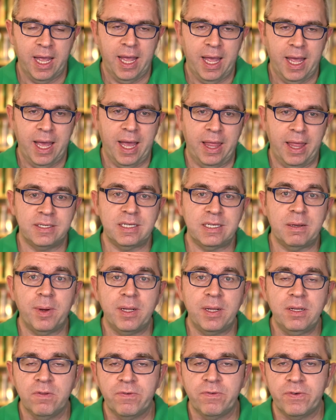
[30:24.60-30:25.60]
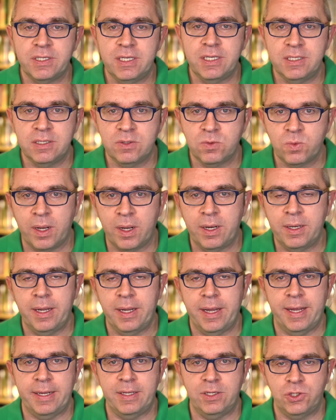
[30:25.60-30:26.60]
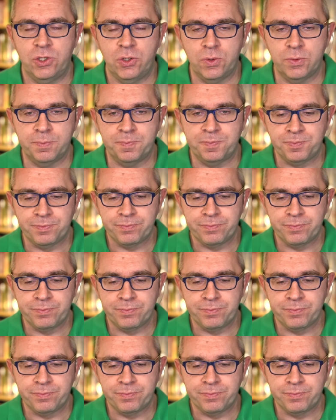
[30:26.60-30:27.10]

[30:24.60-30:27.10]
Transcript: and there's a bundle for Seasons 1 and 2.